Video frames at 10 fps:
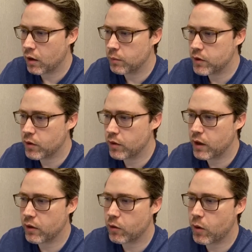So the
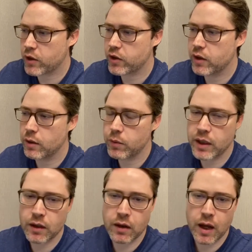other question that we
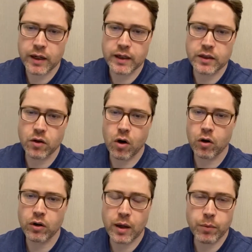get a lot is, are
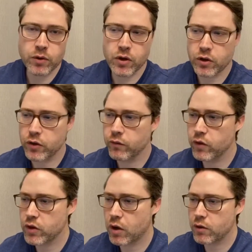liposuction
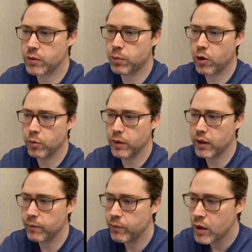results permanent?
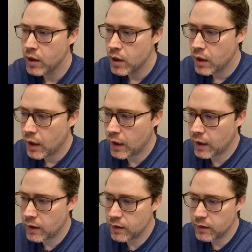
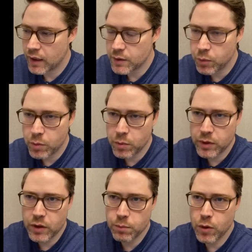And that's probably
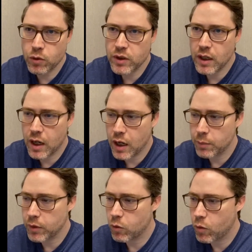the most
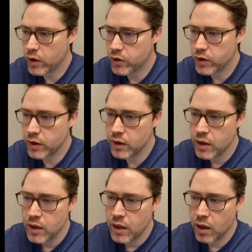common question
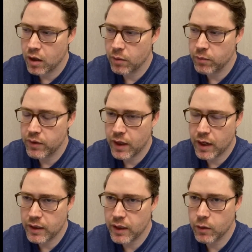that I
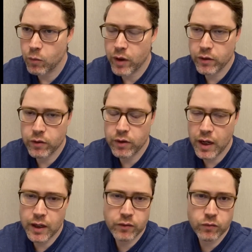get, whether or
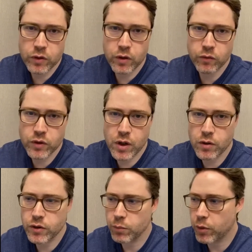not
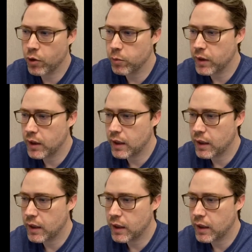results are permanent.